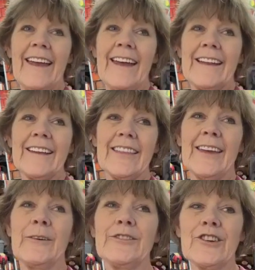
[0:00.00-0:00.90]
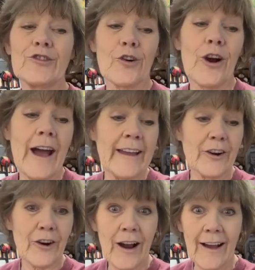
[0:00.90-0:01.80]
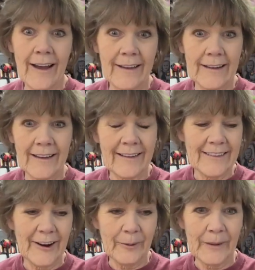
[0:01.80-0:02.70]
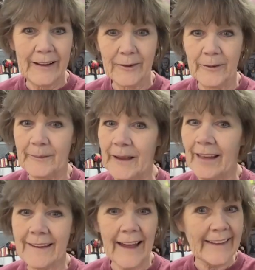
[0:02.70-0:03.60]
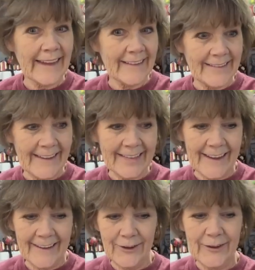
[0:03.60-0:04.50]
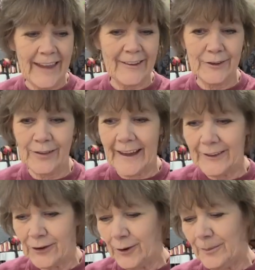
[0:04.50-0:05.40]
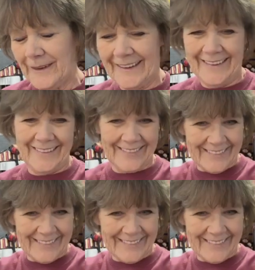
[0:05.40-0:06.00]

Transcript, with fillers: And they would just cry and cry. And, you know, my husband would be like, I can't take that. You can't do that to me.